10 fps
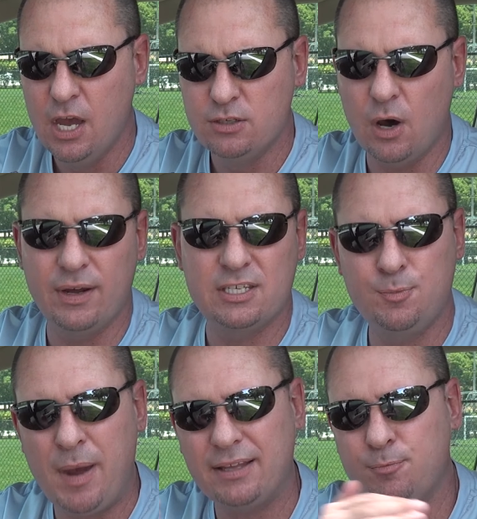So I would
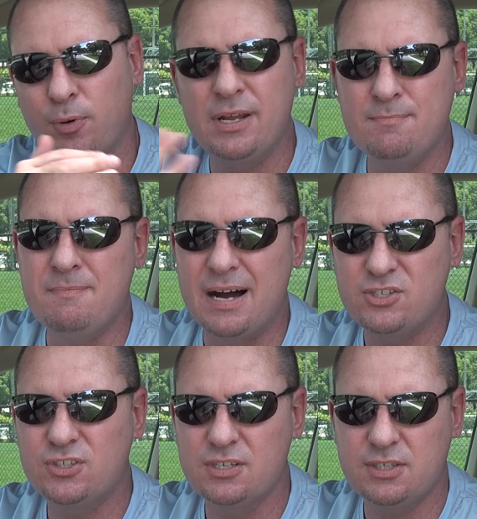expect pretty
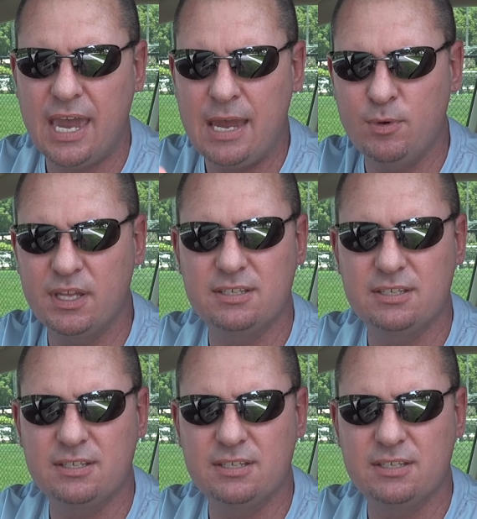much the same with